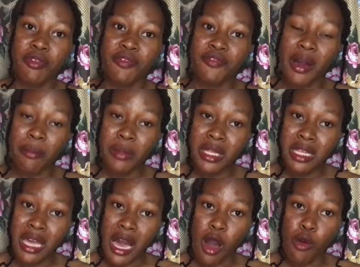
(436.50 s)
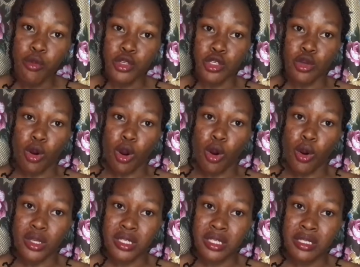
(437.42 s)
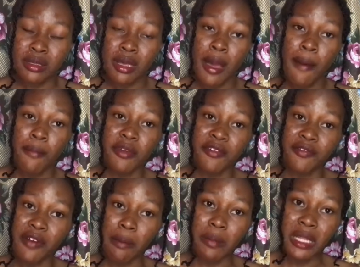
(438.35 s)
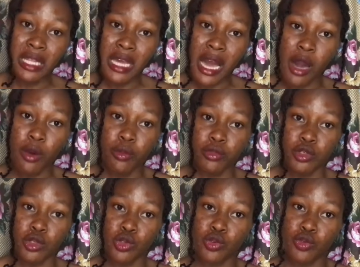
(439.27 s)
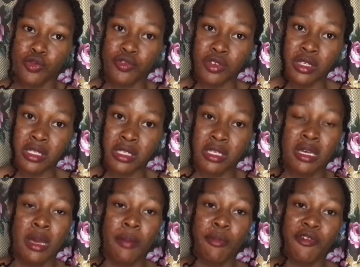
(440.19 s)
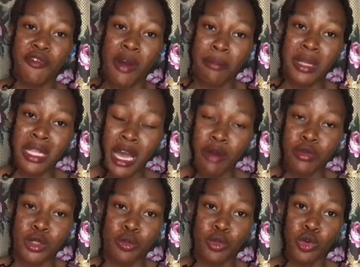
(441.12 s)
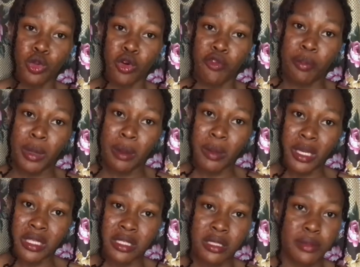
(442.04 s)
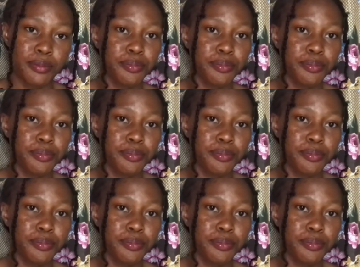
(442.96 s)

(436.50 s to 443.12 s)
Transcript: Be familiar with your course. Be familiar with the school fees. Be familiar with the mode of payment.